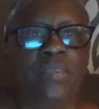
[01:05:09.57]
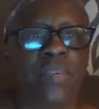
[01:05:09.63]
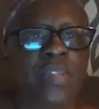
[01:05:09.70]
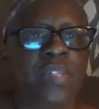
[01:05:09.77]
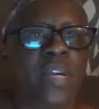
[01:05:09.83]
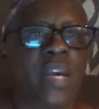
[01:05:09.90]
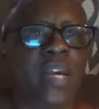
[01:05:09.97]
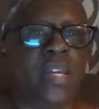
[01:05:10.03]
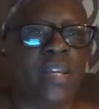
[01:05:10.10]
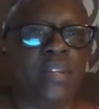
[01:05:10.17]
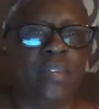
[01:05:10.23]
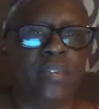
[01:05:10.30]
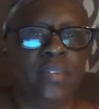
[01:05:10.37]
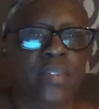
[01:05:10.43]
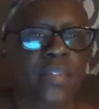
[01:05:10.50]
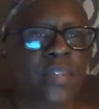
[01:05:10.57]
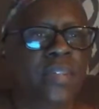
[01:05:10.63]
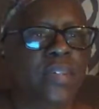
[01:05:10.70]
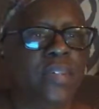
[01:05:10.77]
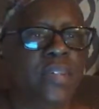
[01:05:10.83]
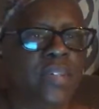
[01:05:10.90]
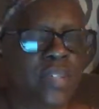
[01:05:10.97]
retain it.
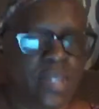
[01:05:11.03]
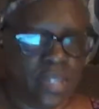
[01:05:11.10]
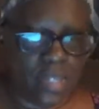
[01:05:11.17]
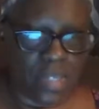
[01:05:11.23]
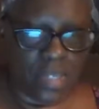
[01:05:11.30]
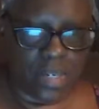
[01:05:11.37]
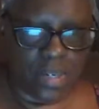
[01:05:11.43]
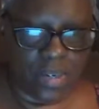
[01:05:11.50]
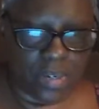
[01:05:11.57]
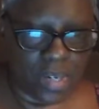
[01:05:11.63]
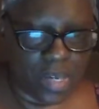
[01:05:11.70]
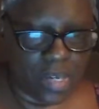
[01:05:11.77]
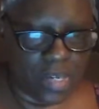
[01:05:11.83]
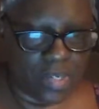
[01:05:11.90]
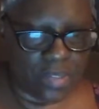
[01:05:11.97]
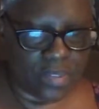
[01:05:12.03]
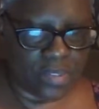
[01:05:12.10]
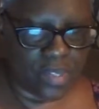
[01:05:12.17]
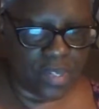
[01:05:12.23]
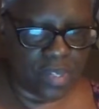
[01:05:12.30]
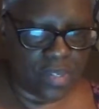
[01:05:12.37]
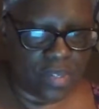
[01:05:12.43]
Okay, let's
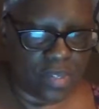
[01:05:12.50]
see.